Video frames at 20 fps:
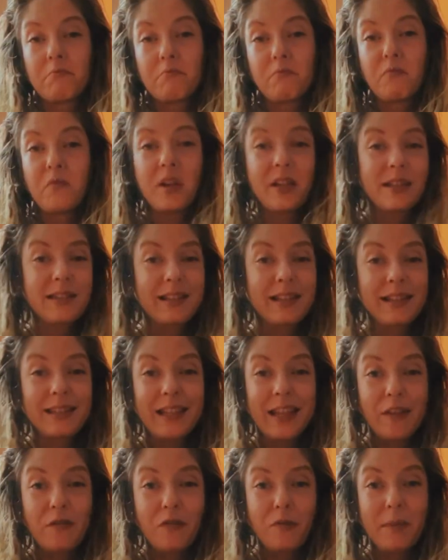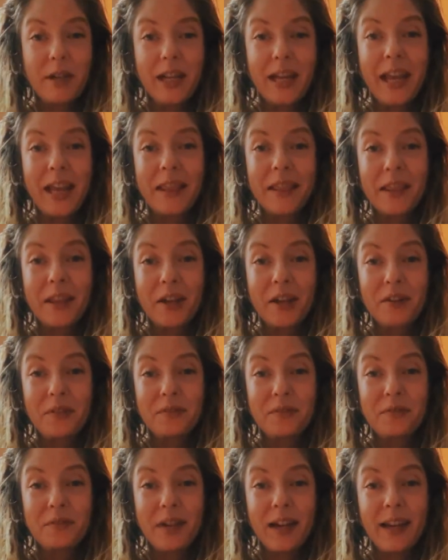what it's going to take for me to get there,
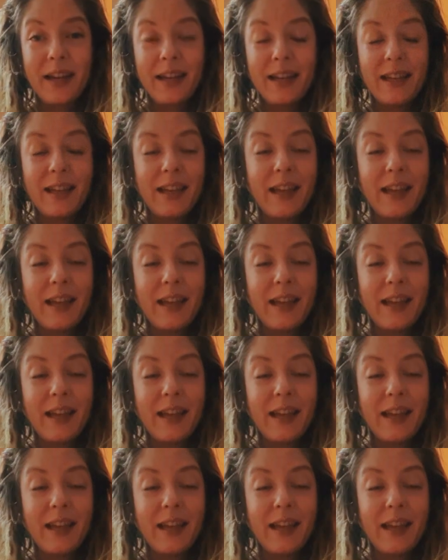right?